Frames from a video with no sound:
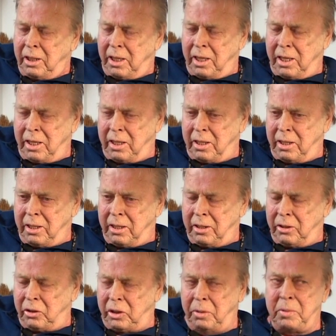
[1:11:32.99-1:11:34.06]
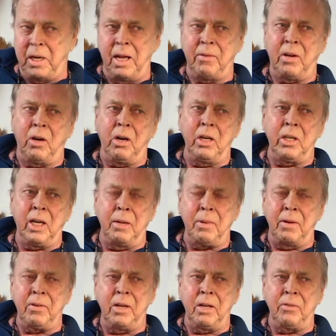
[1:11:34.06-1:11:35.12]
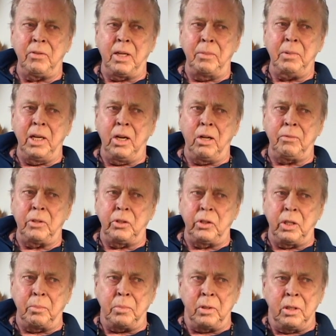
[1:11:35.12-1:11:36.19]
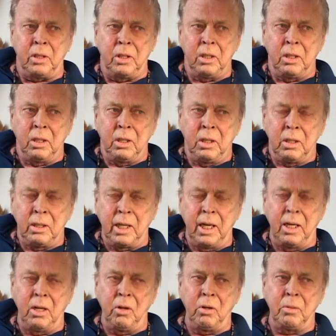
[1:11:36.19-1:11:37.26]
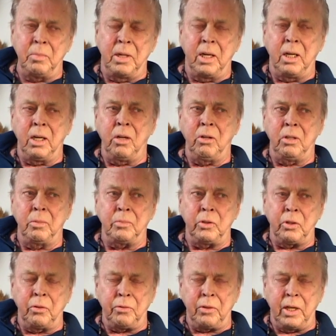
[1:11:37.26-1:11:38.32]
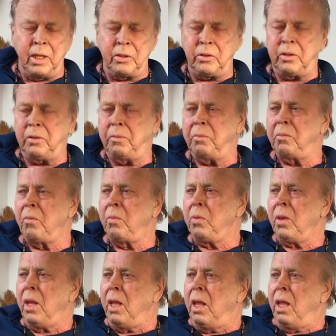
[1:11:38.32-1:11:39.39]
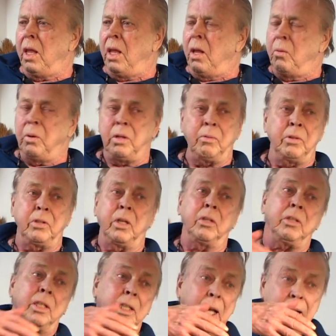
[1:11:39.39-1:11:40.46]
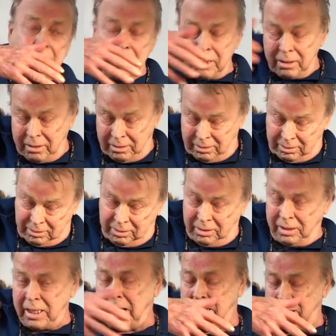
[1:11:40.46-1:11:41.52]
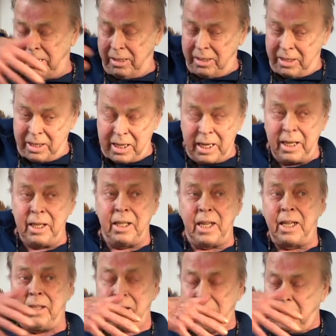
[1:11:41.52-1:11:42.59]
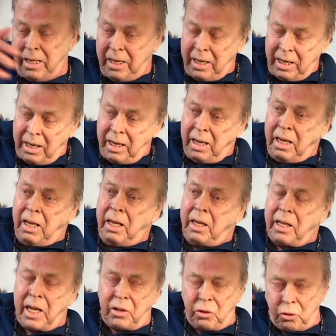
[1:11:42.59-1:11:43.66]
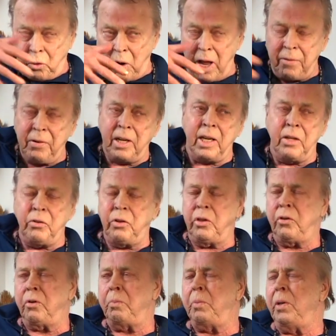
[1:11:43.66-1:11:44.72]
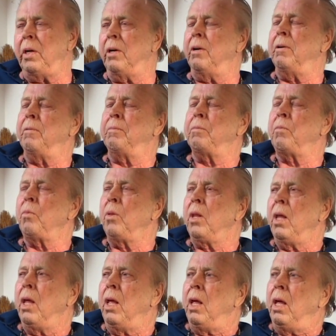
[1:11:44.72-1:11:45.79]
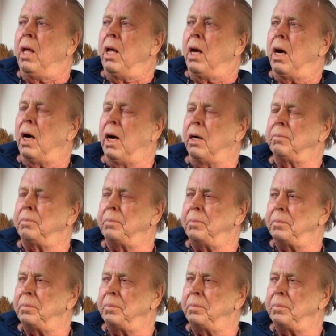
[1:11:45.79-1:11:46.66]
uh, seamen have a hard time having enough time to get off the ship. They load them and unload them so fast. With the result that that, that thing, that, that traffic has disappeared. Um,